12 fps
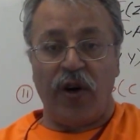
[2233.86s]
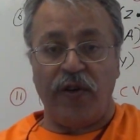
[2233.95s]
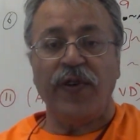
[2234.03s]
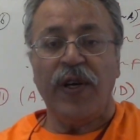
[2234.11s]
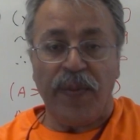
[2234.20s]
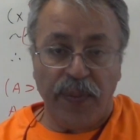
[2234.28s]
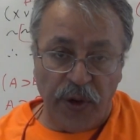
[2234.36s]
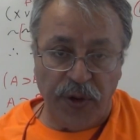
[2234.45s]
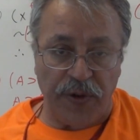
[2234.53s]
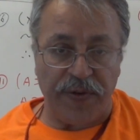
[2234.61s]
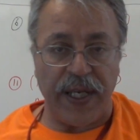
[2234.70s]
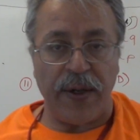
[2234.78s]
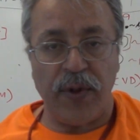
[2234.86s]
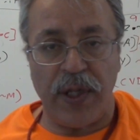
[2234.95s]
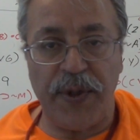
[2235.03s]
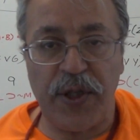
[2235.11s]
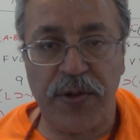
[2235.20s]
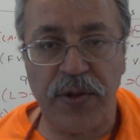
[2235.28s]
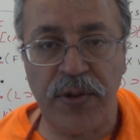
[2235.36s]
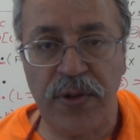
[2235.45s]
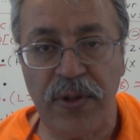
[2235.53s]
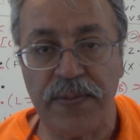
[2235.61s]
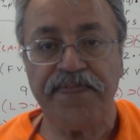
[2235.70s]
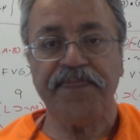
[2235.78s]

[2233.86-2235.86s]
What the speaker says: of both of them will be true too.